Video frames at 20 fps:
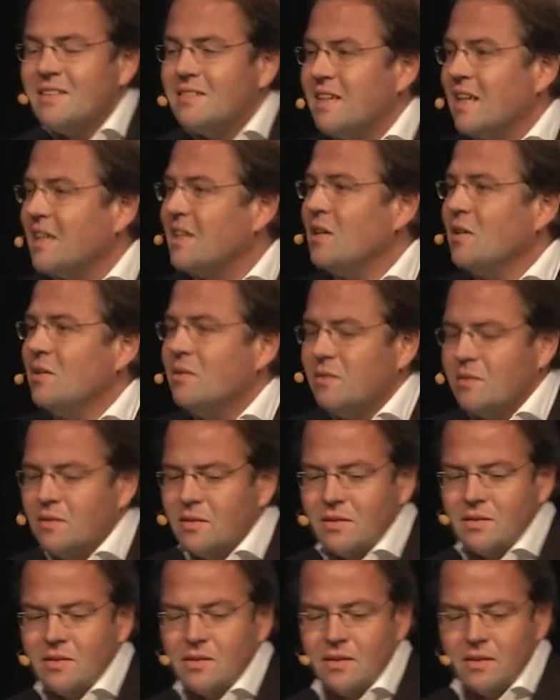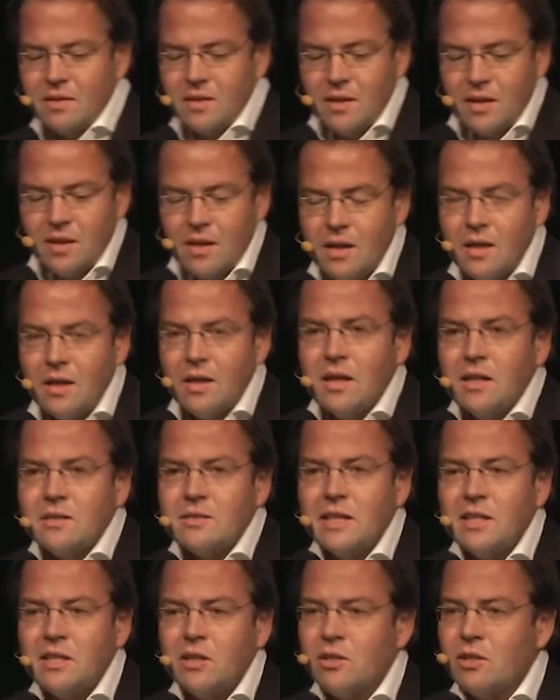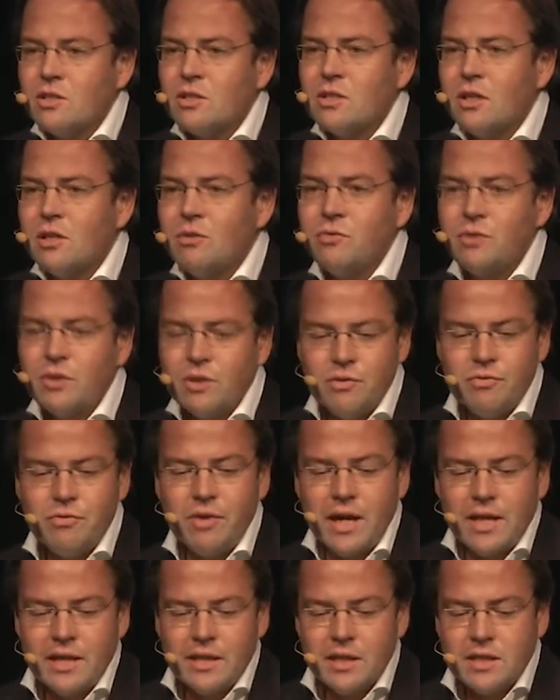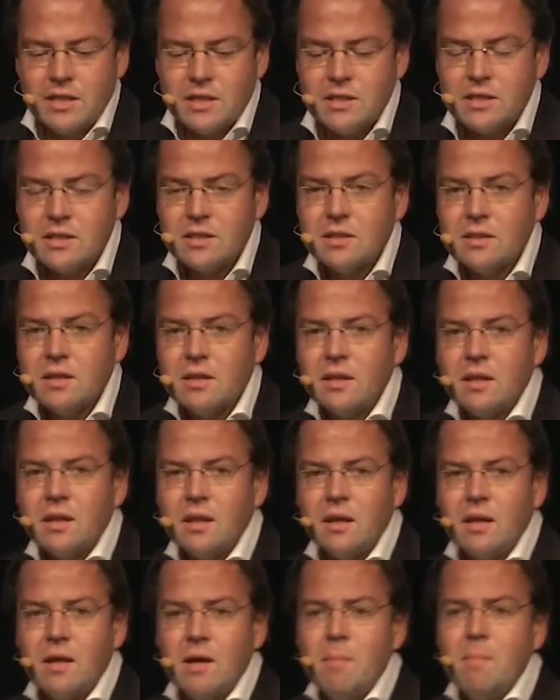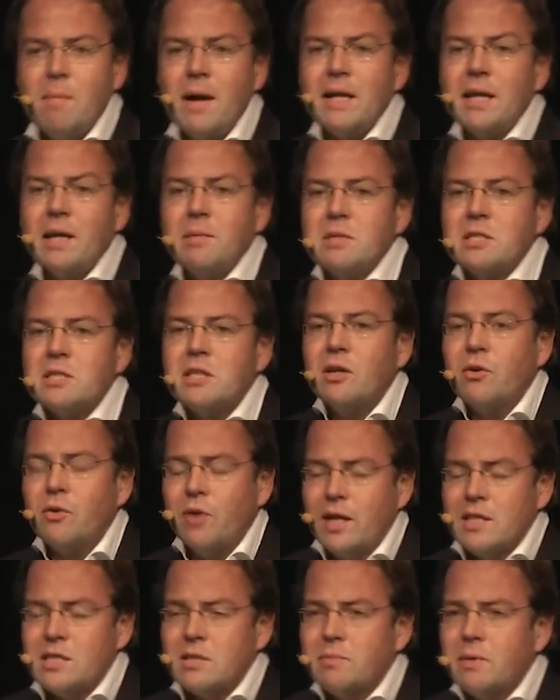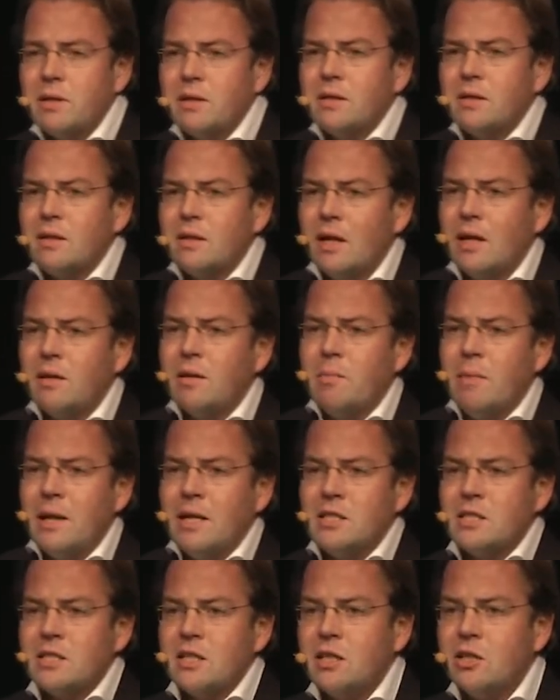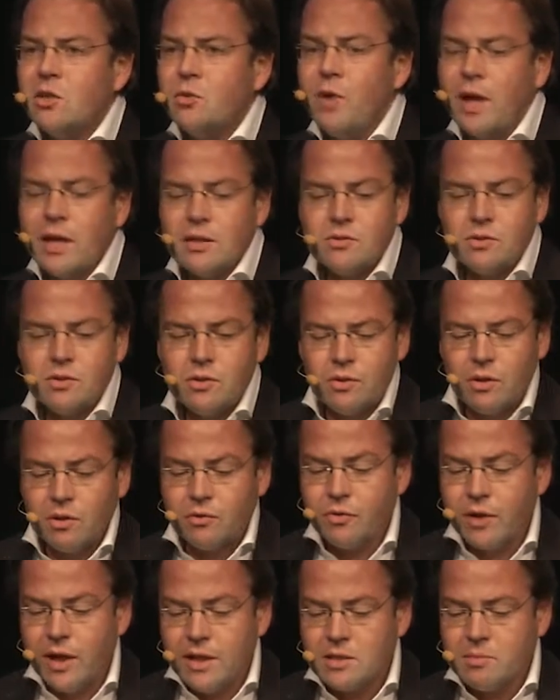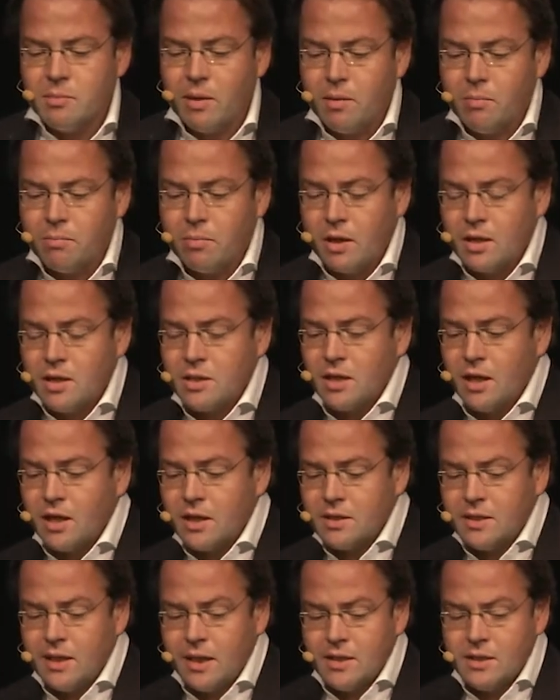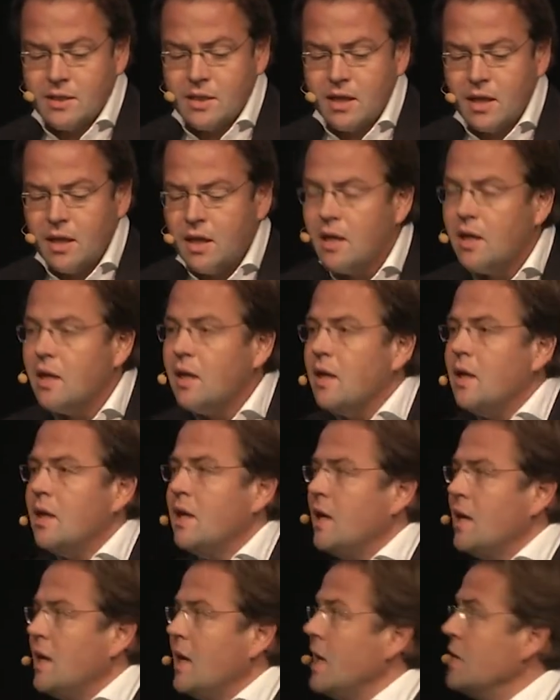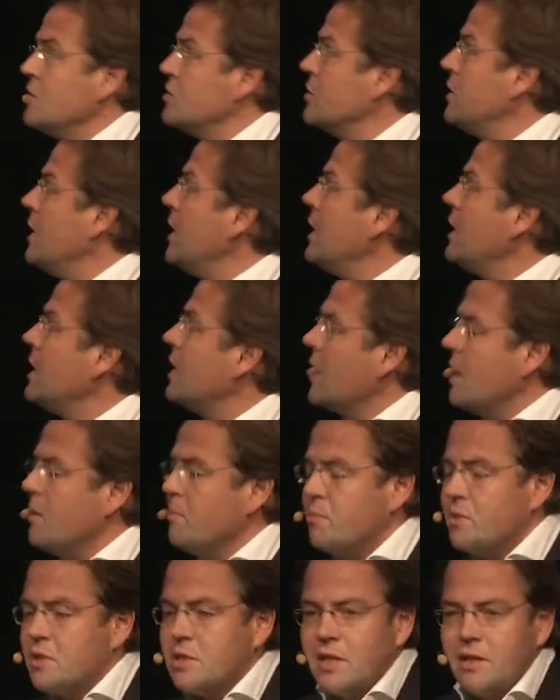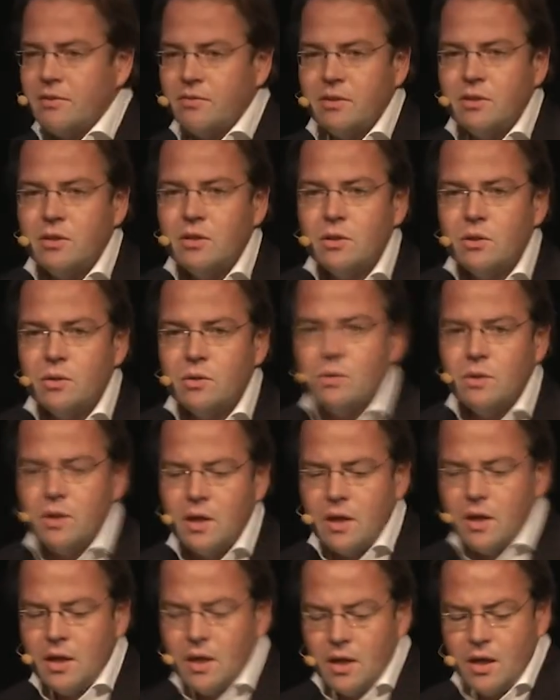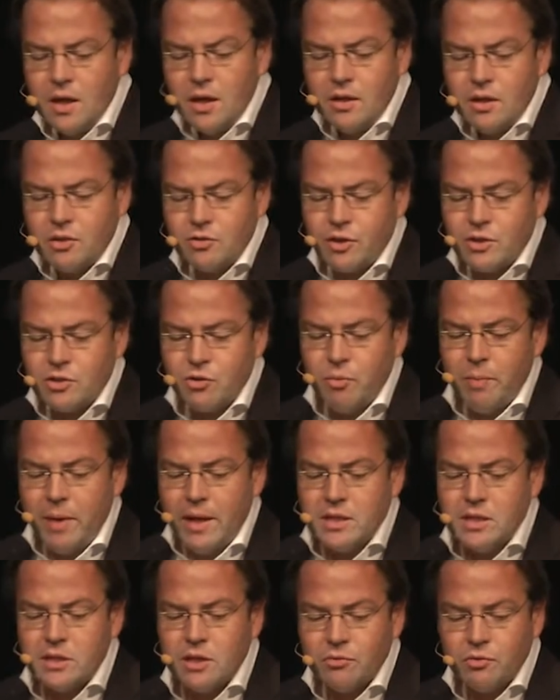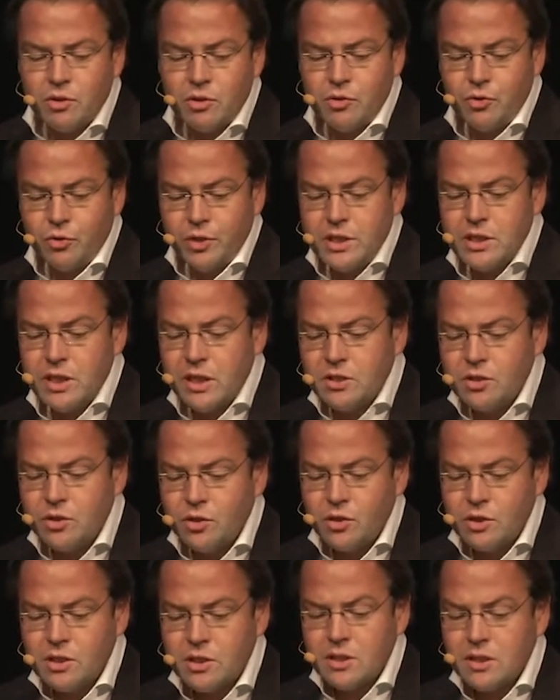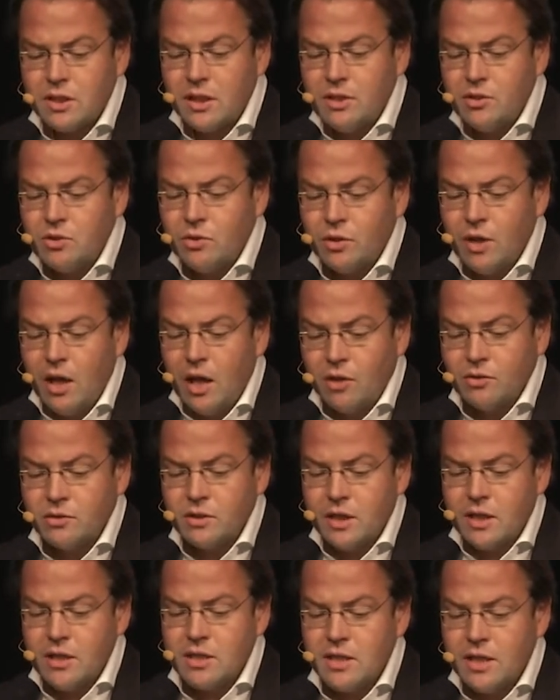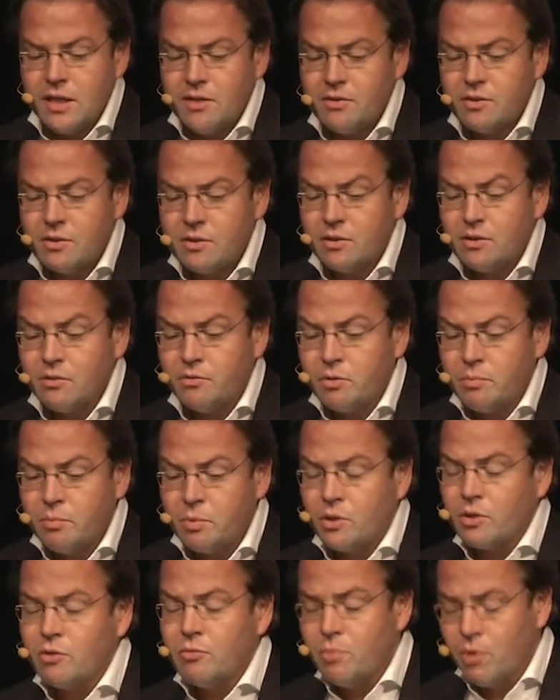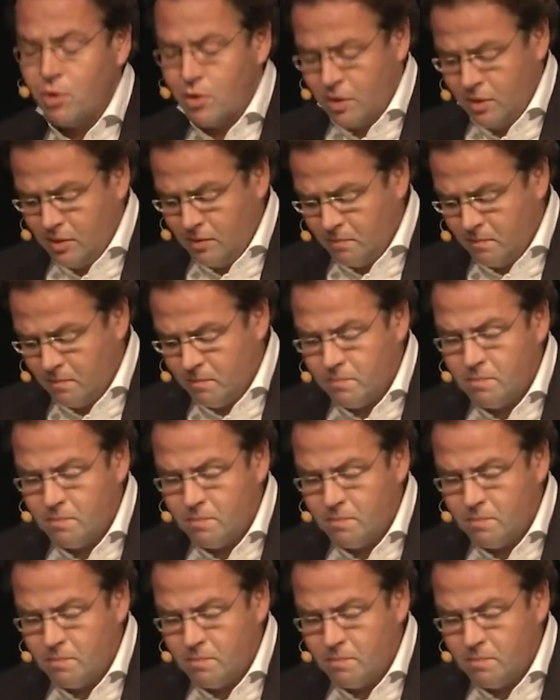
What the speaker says: Thank you. Thank you also for inviting us. My name is Reitsema. I'm the Managing Director of Reitsema and Partners Architects. And today I'm presenting you the transformation of the Reitsema Church into a healthcare center of the Port of Borne.